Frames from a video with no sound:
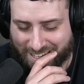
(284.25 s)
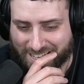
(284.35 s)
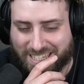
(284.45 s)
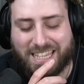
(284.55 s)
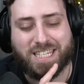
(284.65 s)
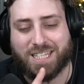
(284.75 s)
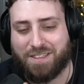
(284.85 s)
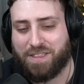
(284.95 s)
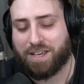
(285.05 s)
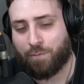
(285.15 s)
See, this is the
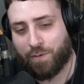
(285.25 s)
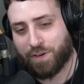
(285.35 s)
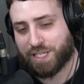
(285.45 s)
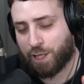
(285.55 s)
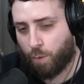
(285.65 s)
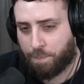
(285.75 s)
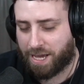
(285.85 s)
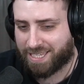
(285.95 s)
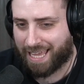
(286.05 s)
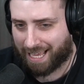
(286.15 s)
thing with a slower
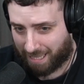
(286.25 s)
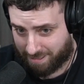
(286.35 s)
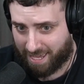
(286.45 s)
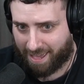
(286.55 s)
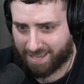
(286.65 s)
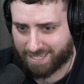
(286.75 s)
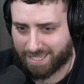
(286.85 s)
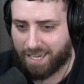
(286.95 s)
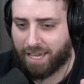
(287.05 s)
paced deck like this.